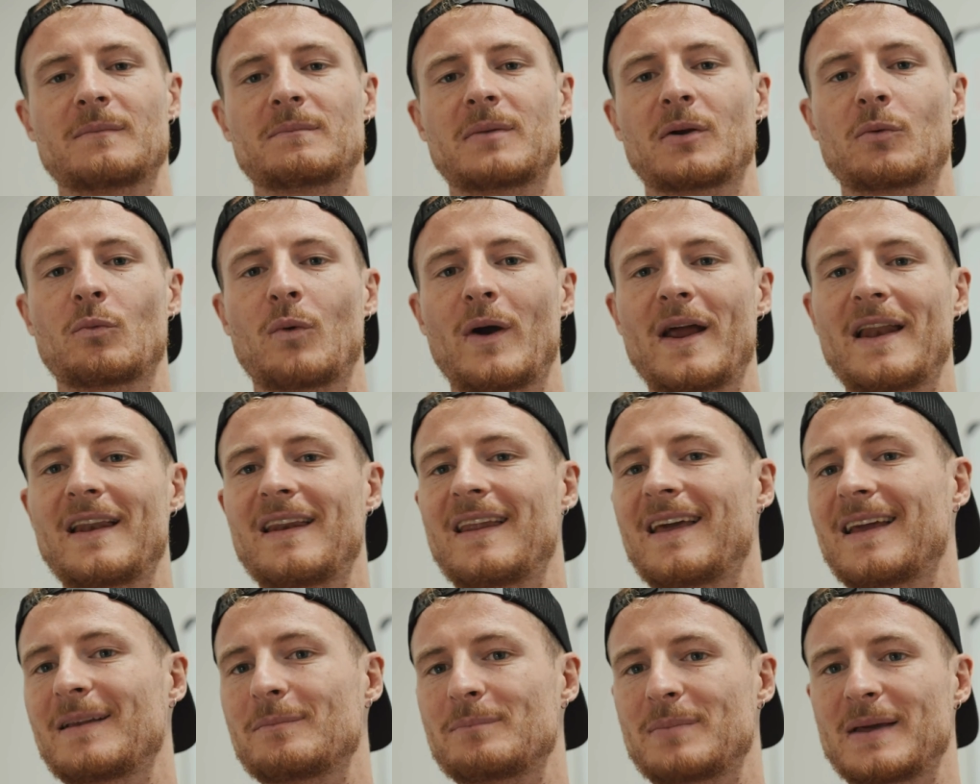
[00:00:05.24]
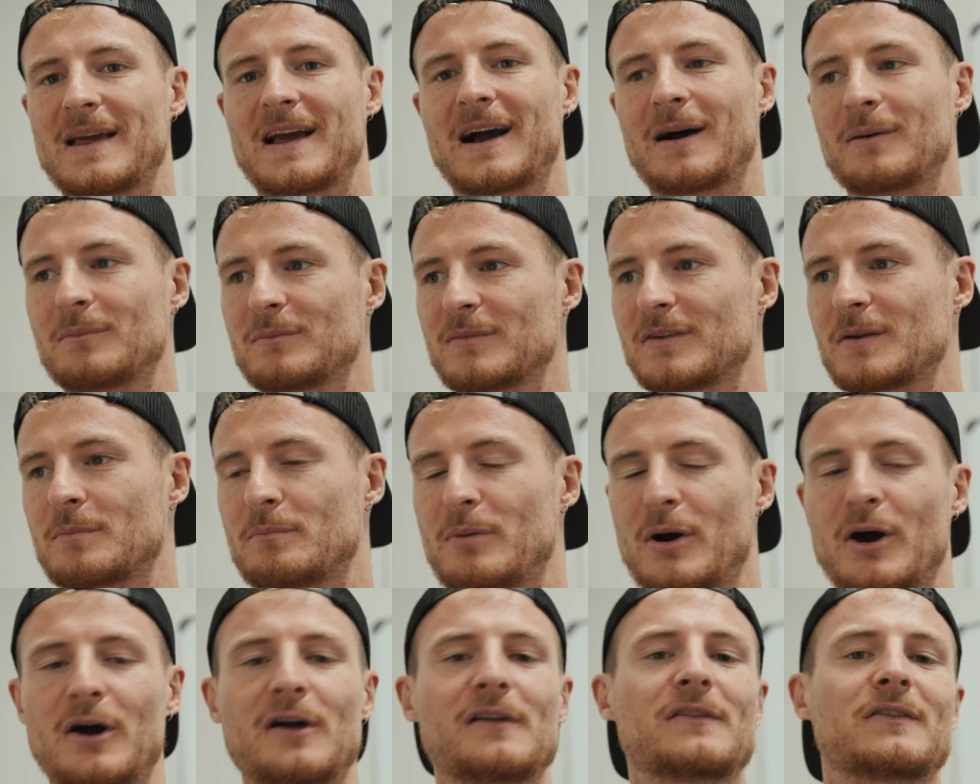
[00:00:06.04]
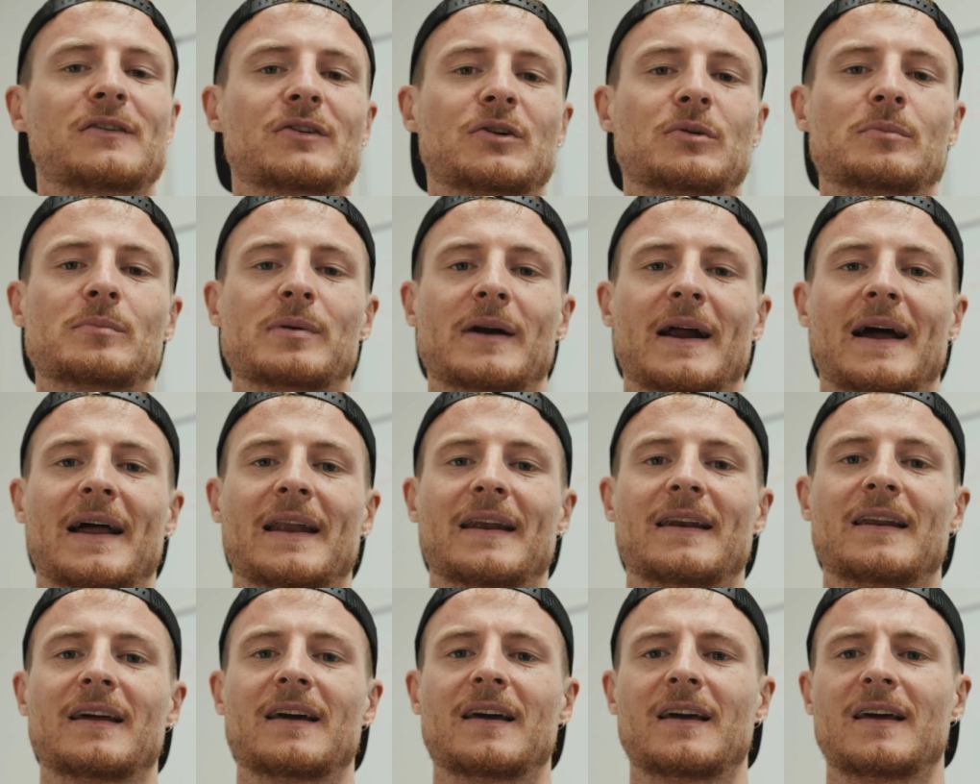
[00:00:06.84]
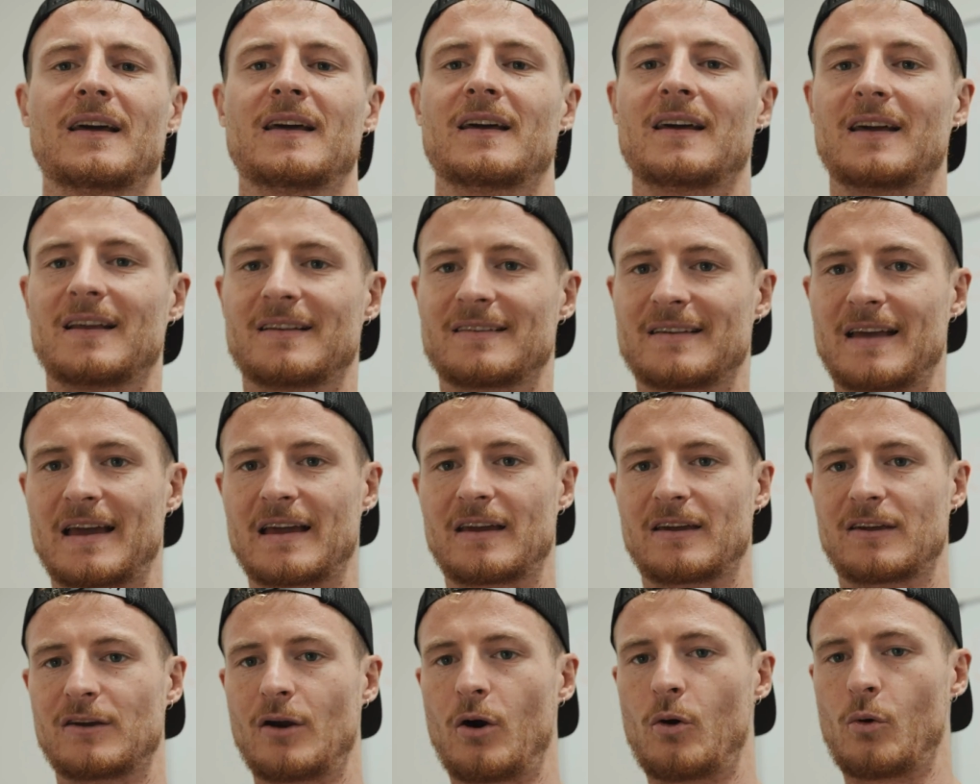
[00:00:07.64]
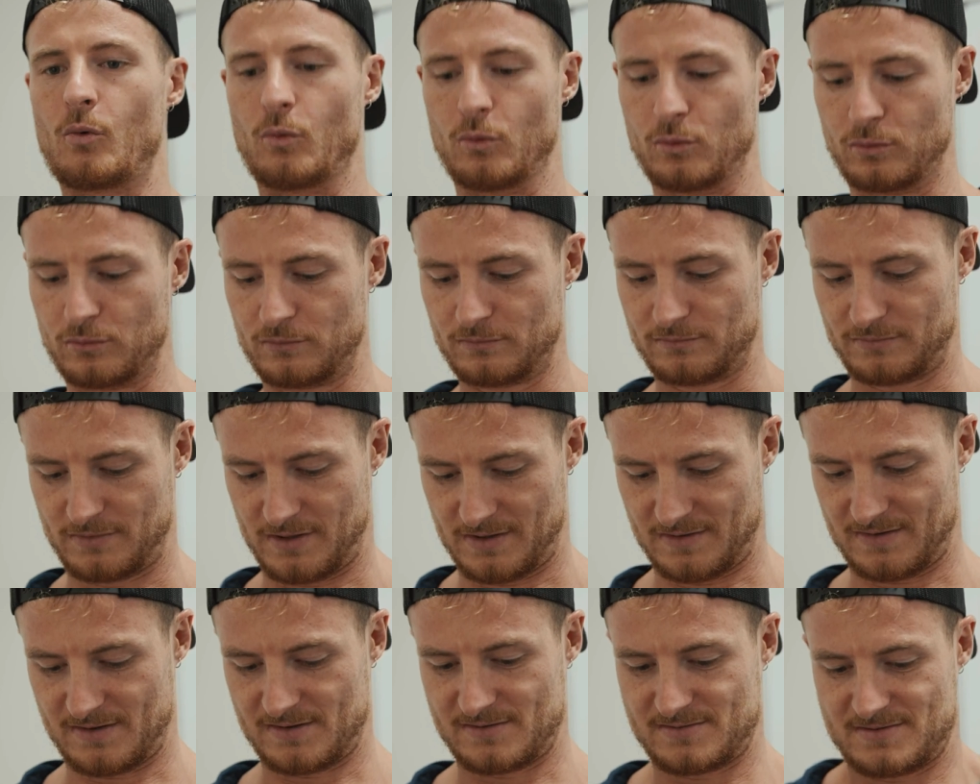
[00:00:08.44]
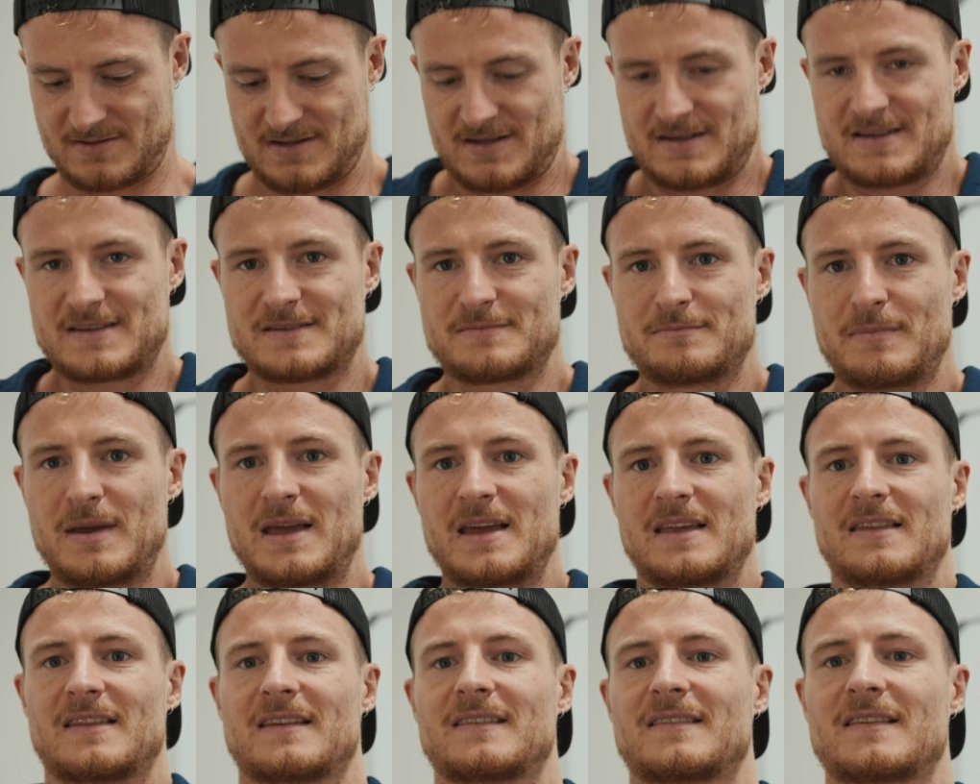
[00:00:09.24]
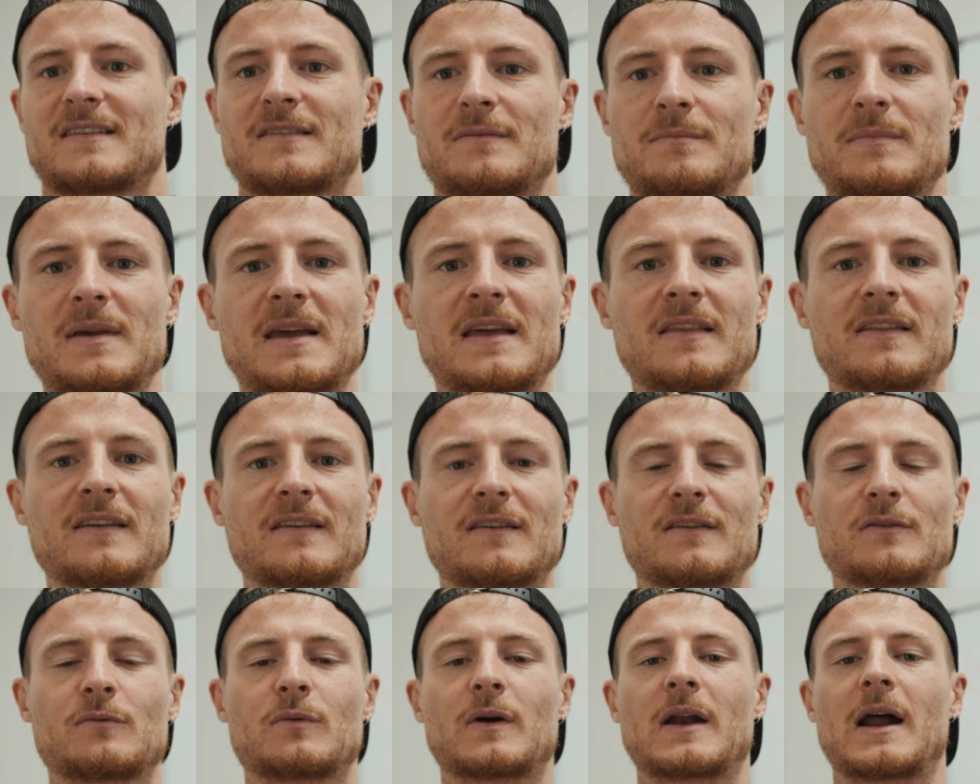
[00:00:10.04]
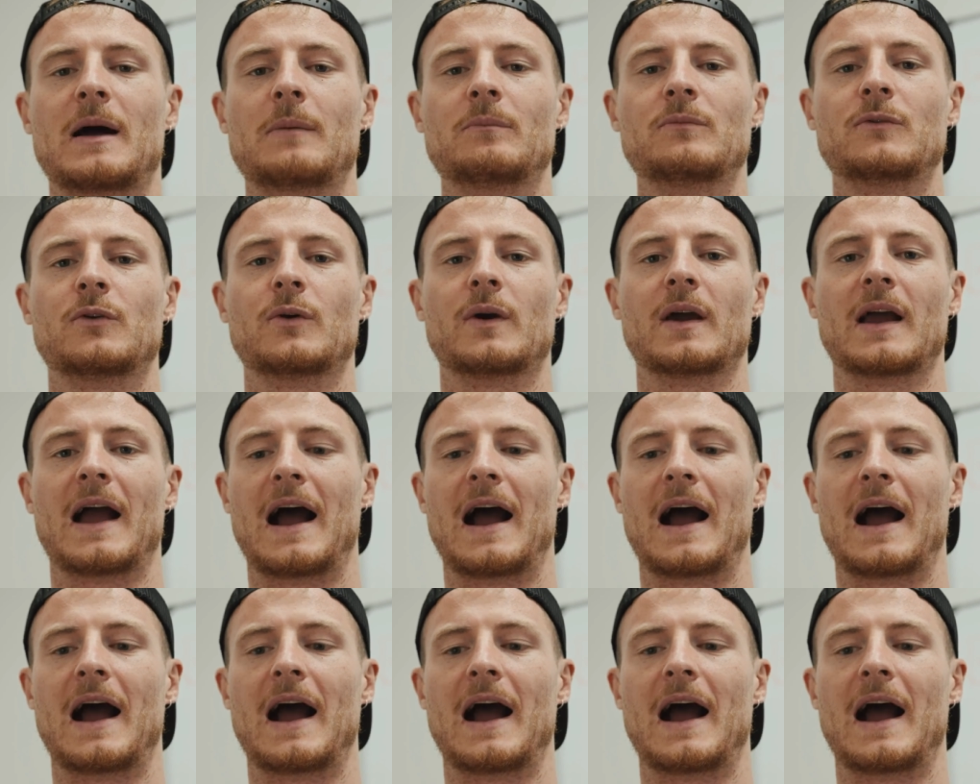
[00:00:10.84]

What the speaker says: but when it becomes a personal brand, it's like, yo, this is me, this is what I'm doing.